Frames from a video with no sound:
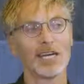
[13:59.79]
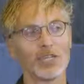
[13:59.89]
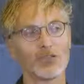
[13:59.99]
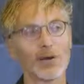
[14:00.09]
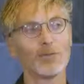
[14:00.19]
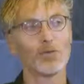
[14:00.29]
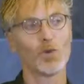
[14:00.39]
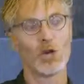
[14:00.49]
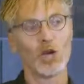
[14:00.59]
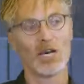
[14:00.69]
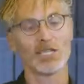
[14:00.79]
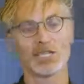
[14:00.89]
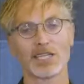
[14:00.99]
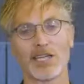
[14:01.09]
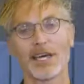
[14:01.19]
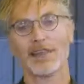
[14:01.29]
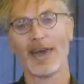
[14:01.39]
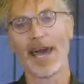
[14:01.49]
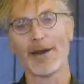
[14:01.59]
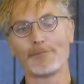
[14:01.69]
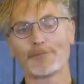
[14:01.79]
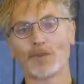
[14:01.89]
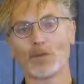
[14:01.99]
The trouble was that